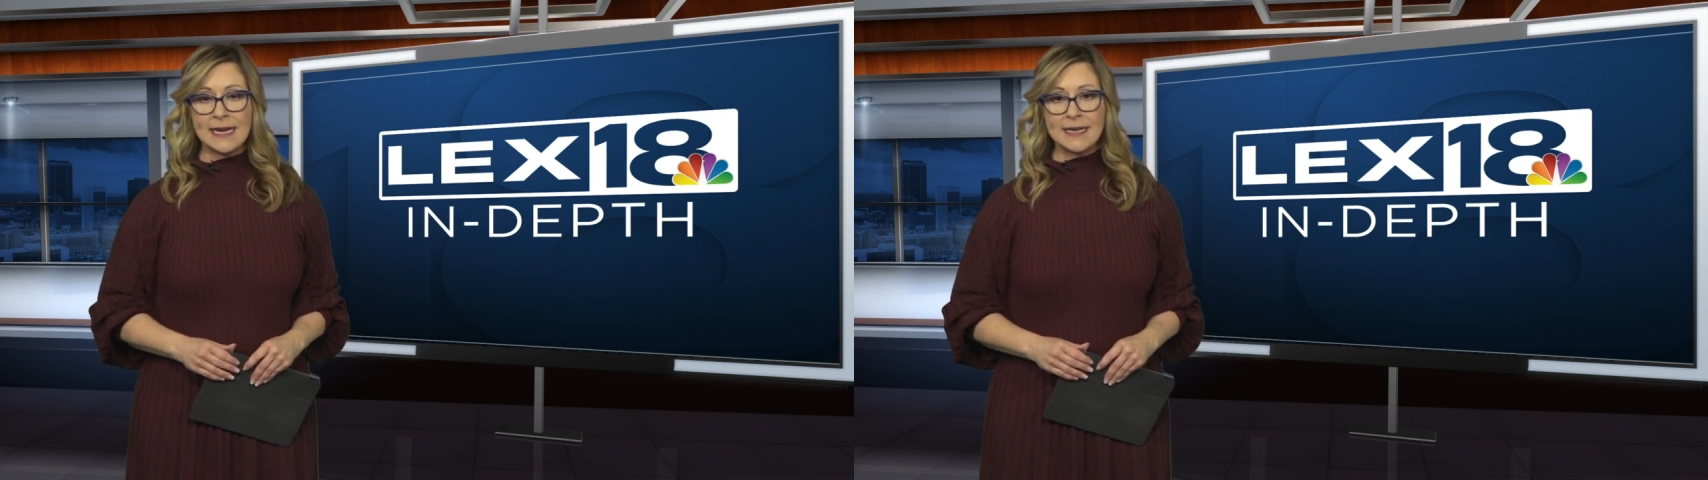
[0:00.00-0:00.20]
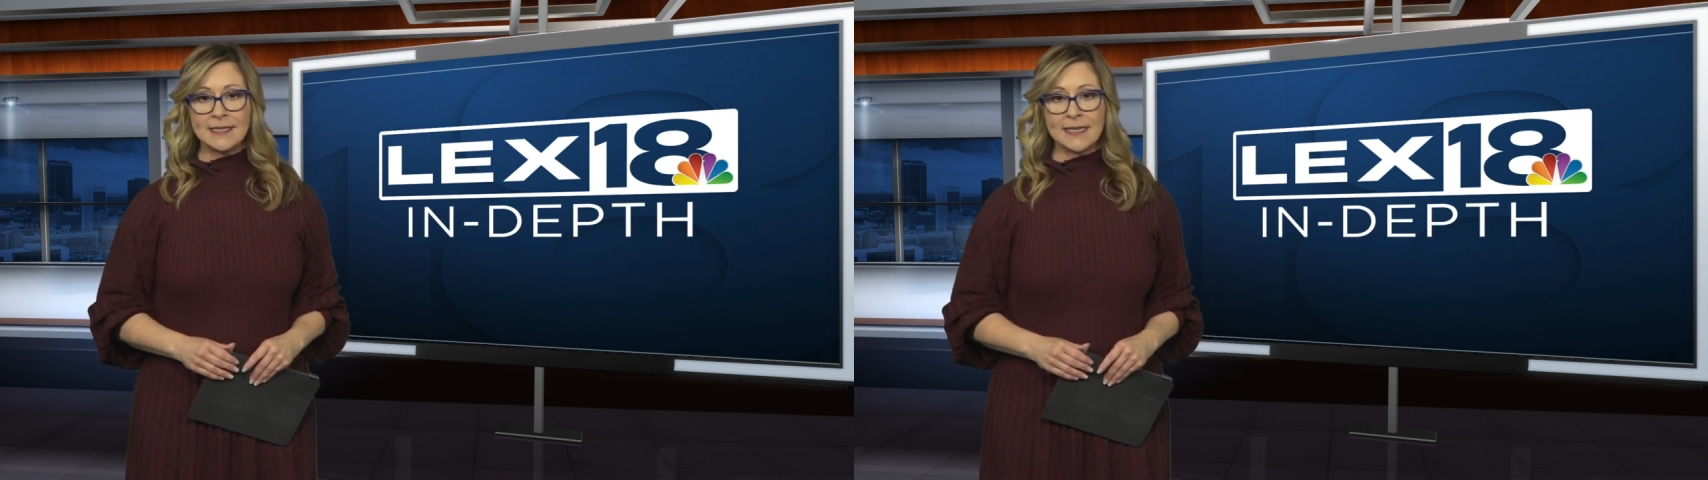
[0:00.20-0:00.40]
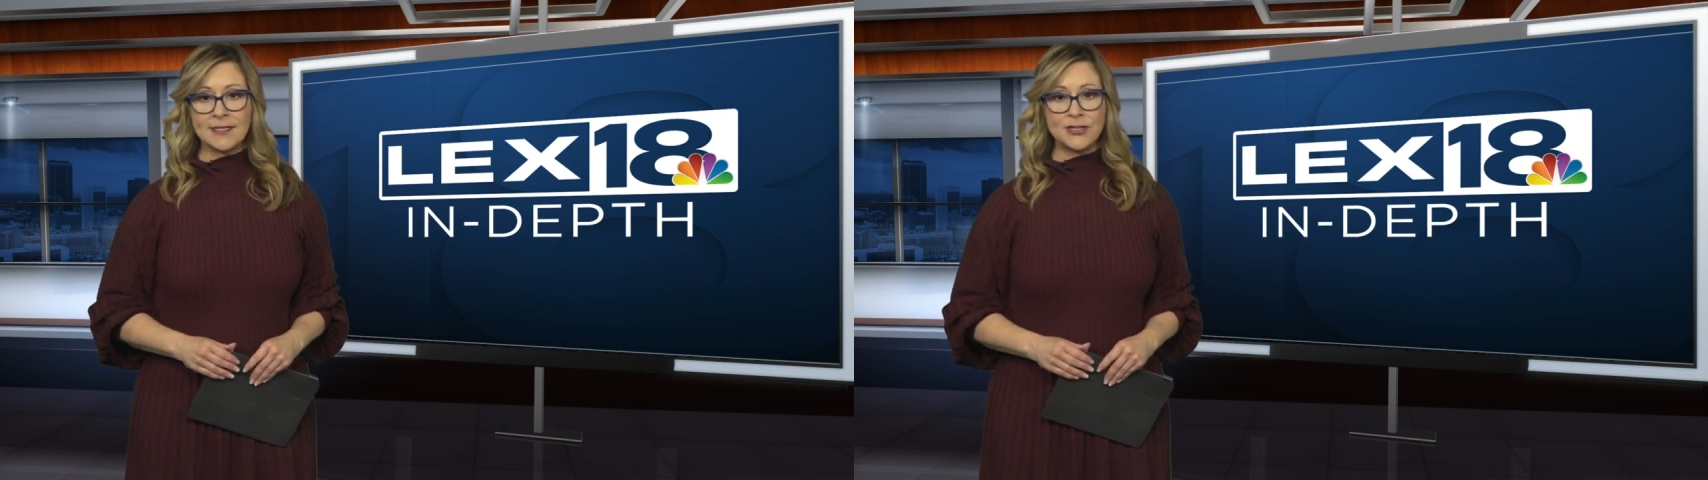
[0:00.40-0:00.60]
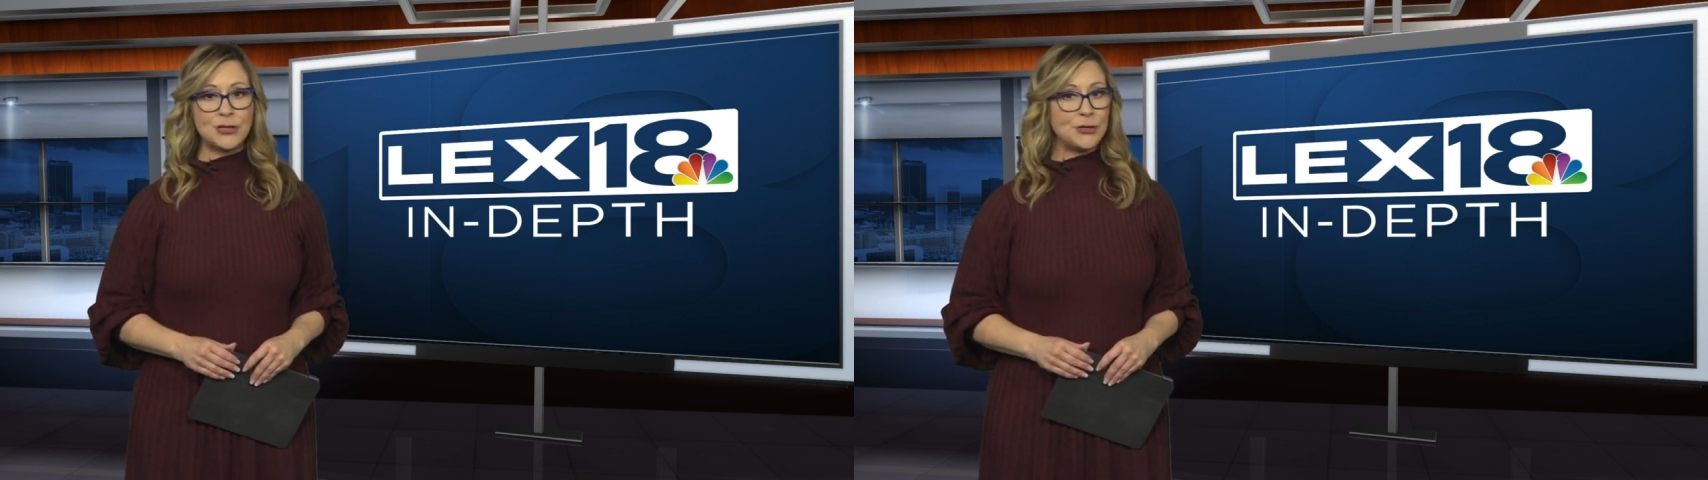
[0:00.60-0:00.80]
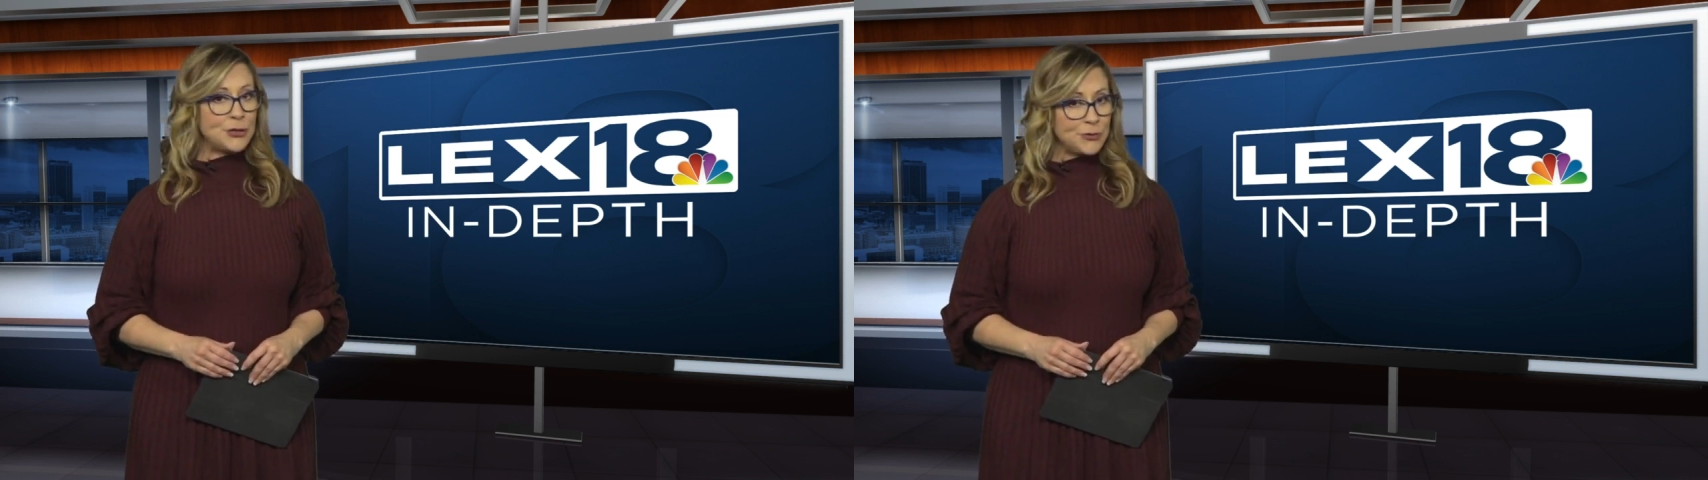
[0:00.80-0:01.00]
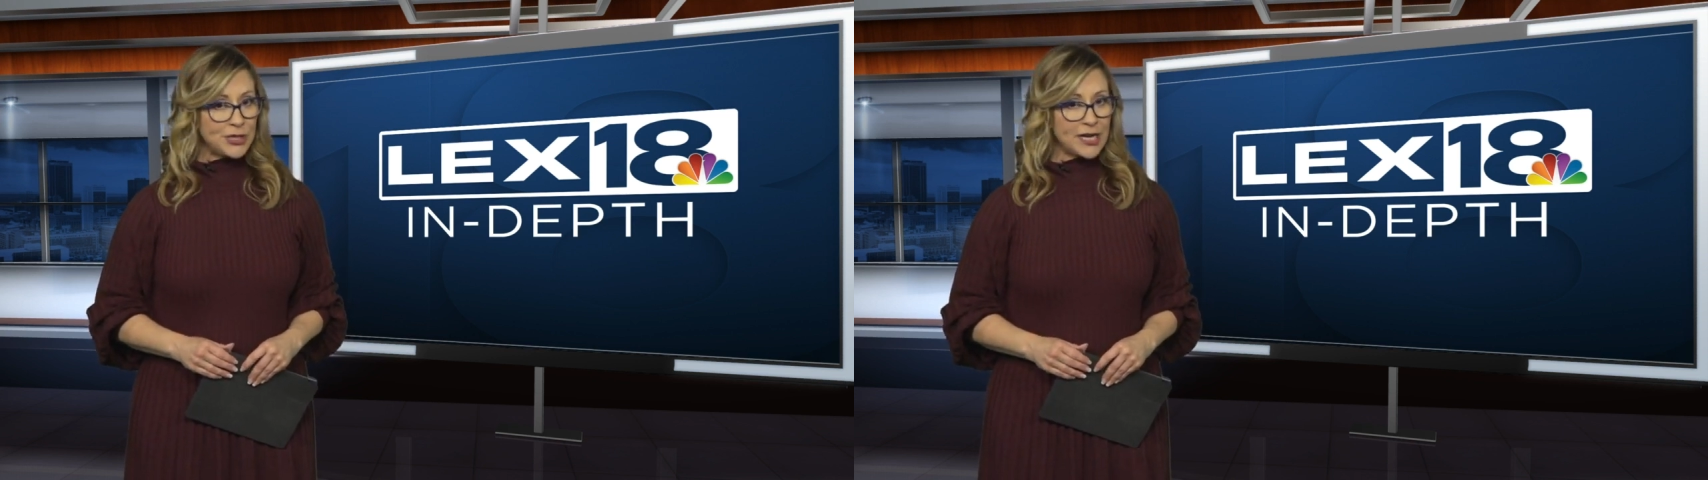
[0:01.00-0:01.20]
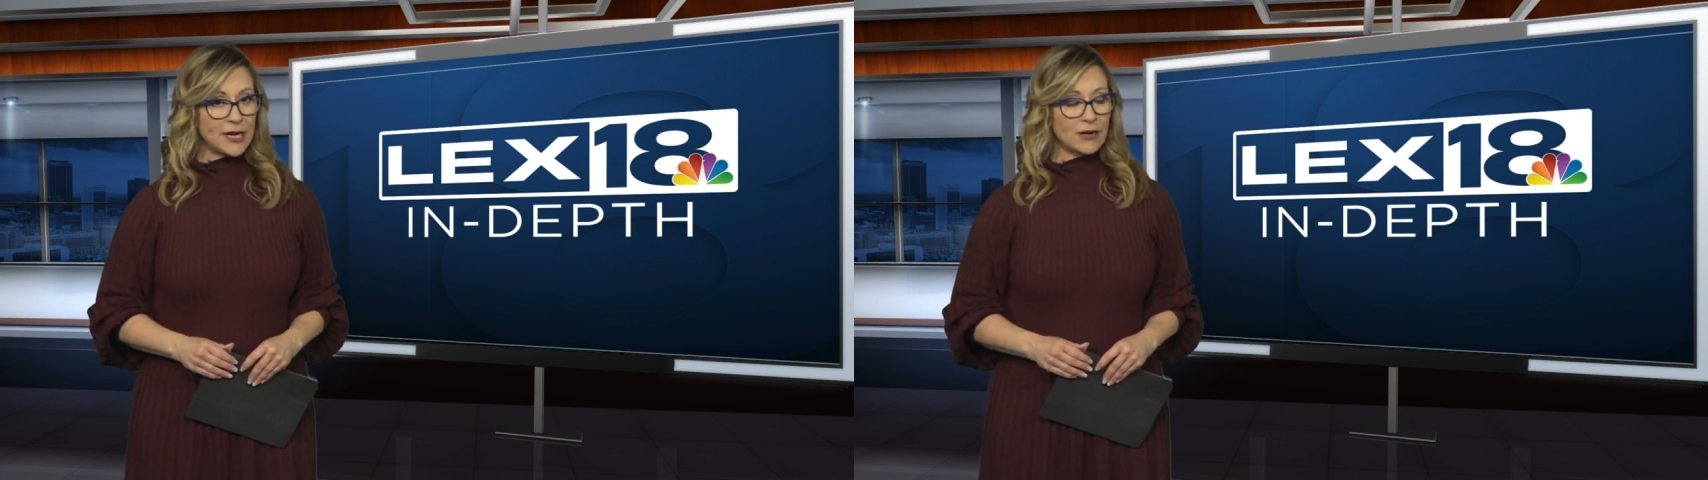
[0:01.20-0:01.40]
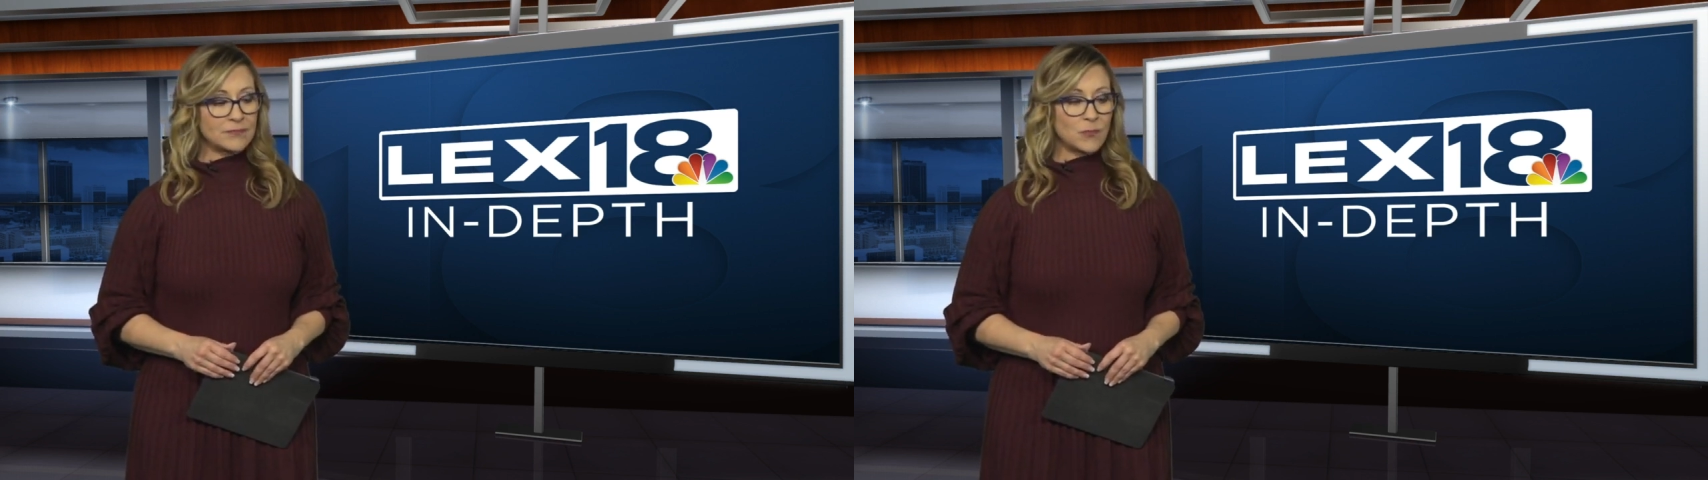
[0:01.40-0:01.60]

since the new year.